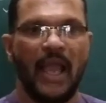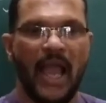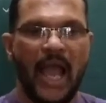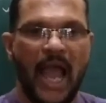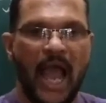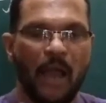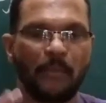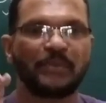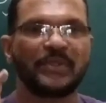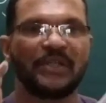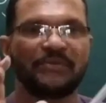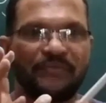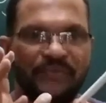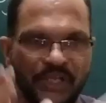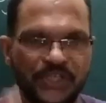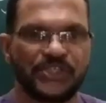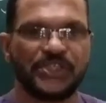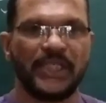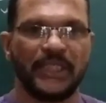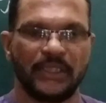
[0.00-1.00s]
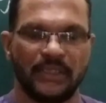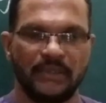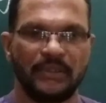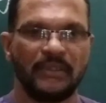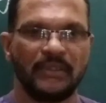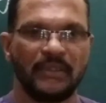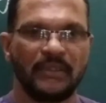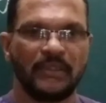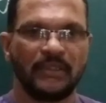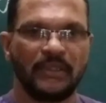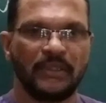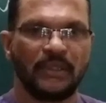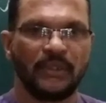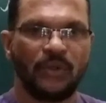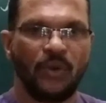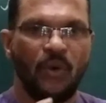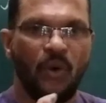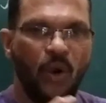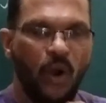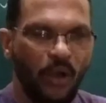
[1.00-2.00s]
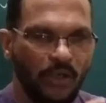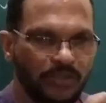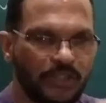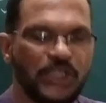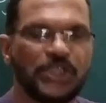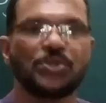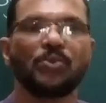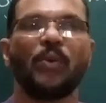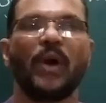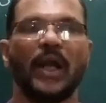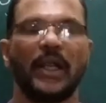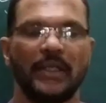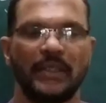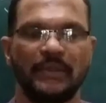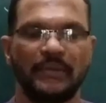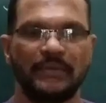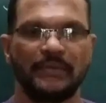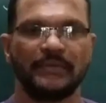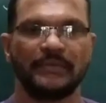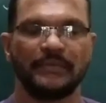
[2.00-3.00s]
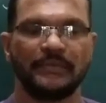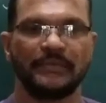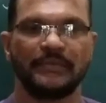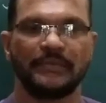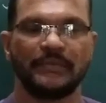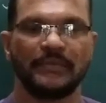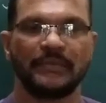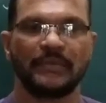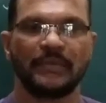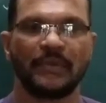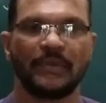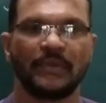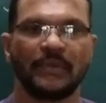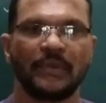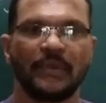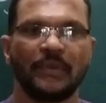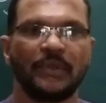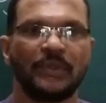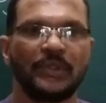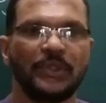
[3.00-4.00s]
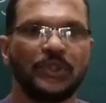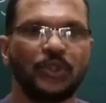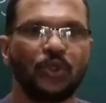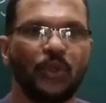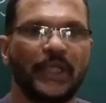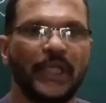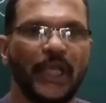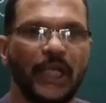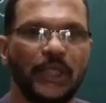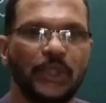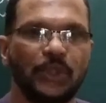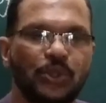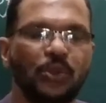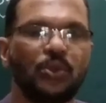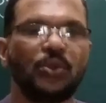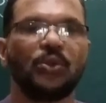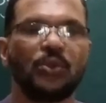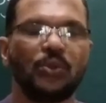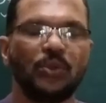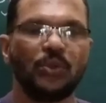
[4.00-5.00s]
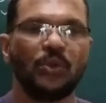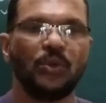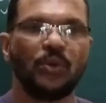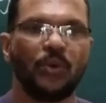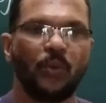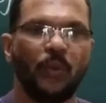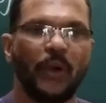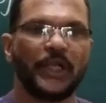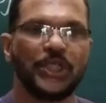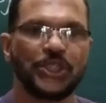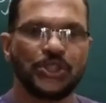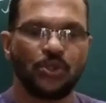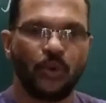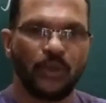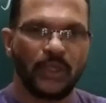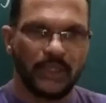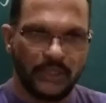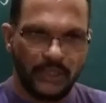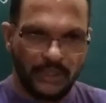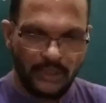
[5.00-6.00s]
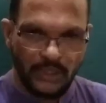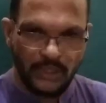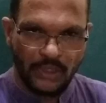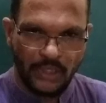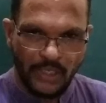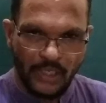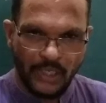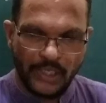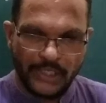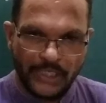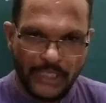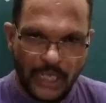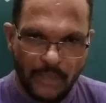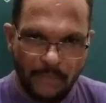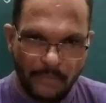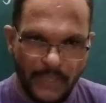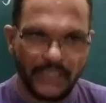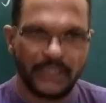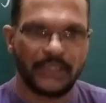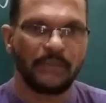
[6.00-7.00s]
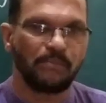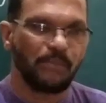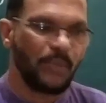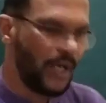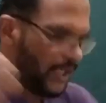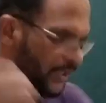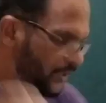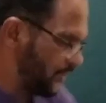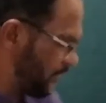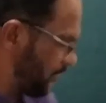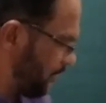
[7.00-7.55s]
After fixing all this one, you can do what is called the real making part.